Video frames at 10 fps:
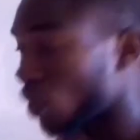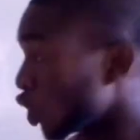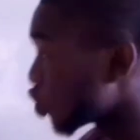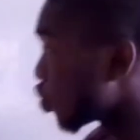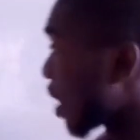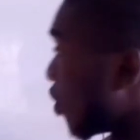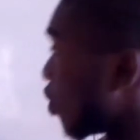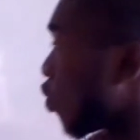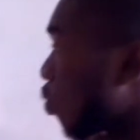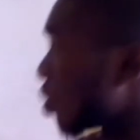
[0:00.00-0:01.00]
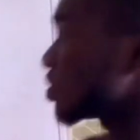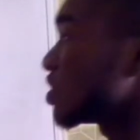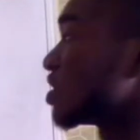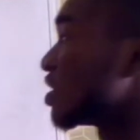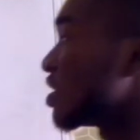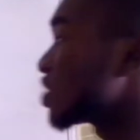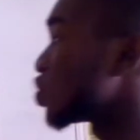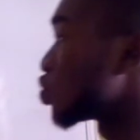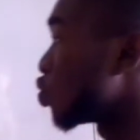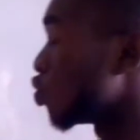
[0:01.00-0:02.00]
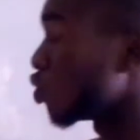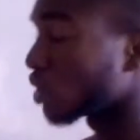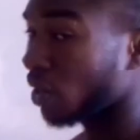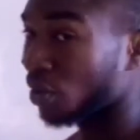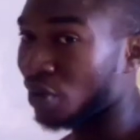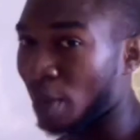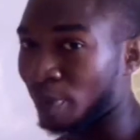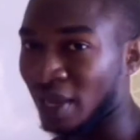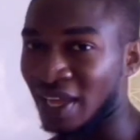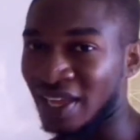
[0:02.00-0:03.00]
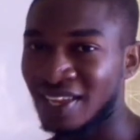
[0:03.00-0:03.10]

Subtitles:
So now, what is the next rule that we're going to apply?